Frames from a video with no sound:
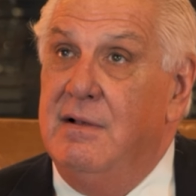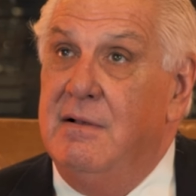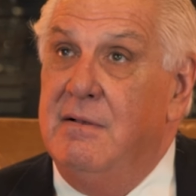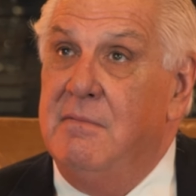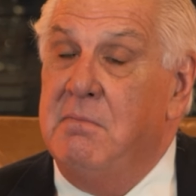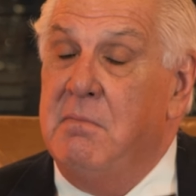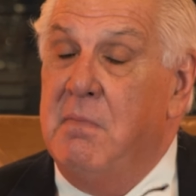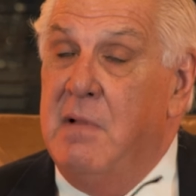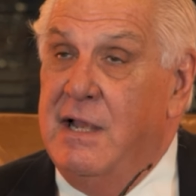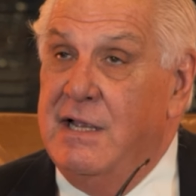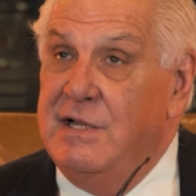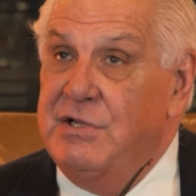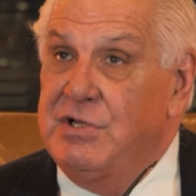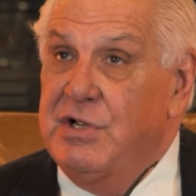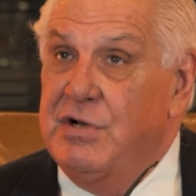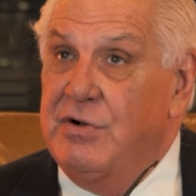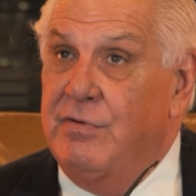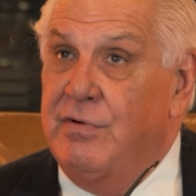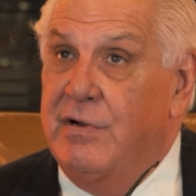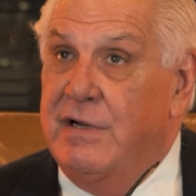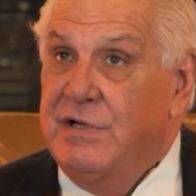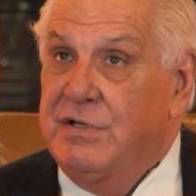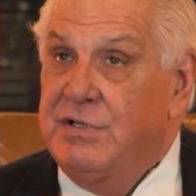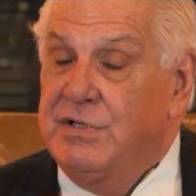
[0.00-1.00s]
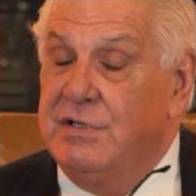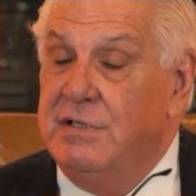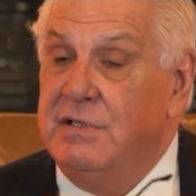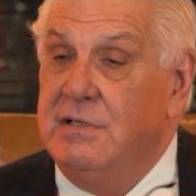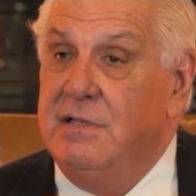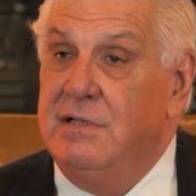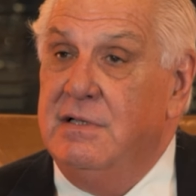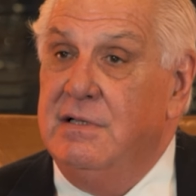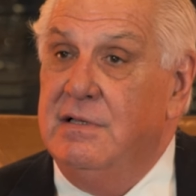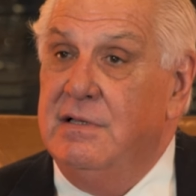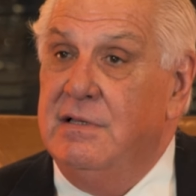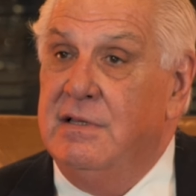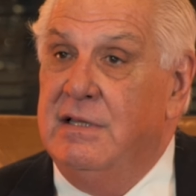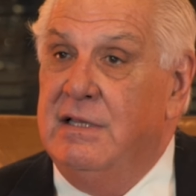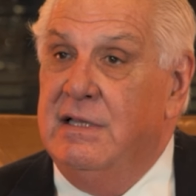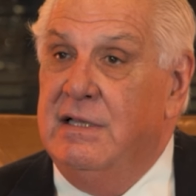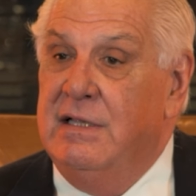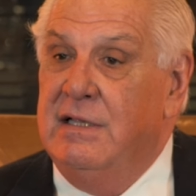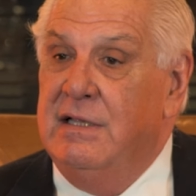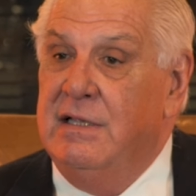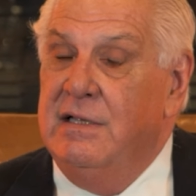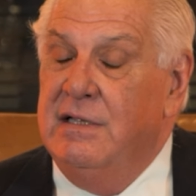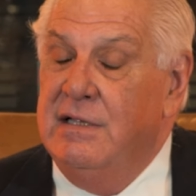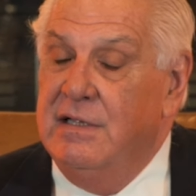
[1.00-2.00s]
my generation,
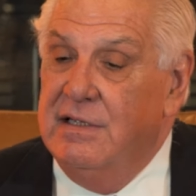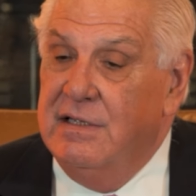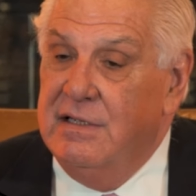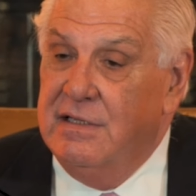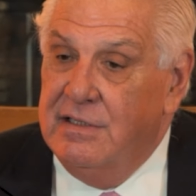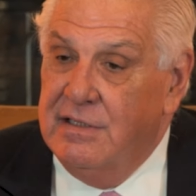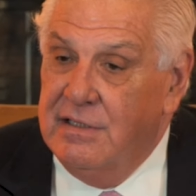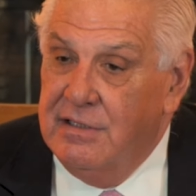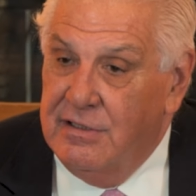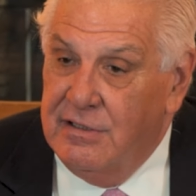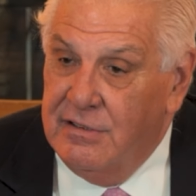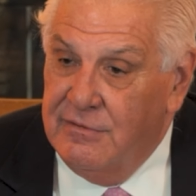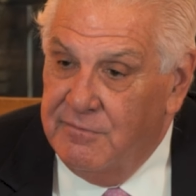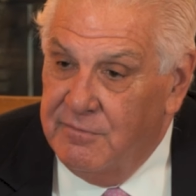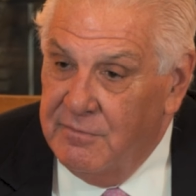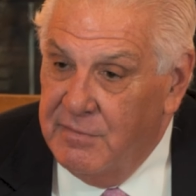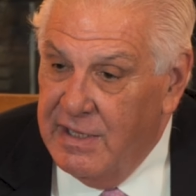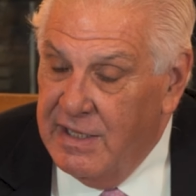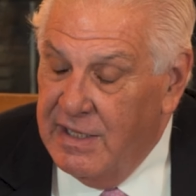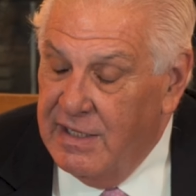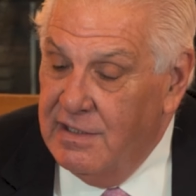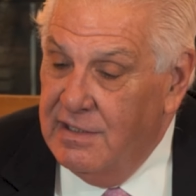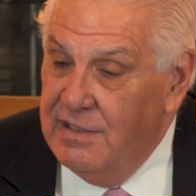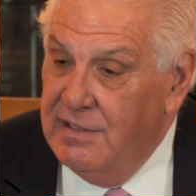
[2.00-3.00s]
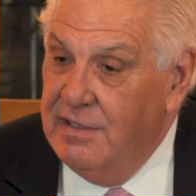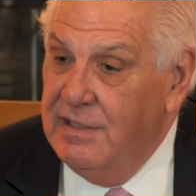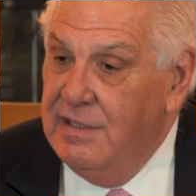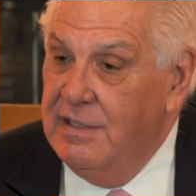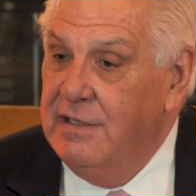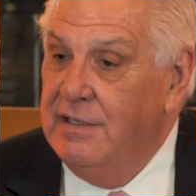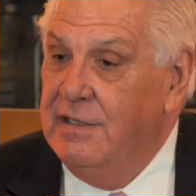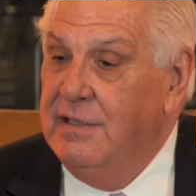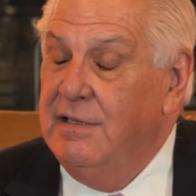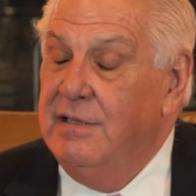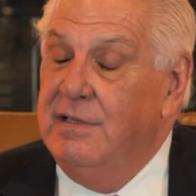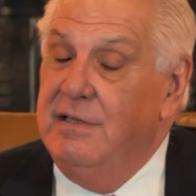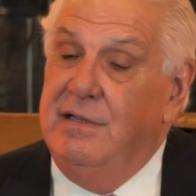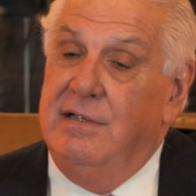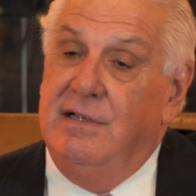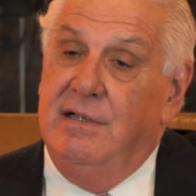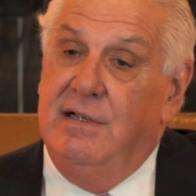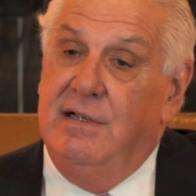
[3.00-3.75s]
of men, the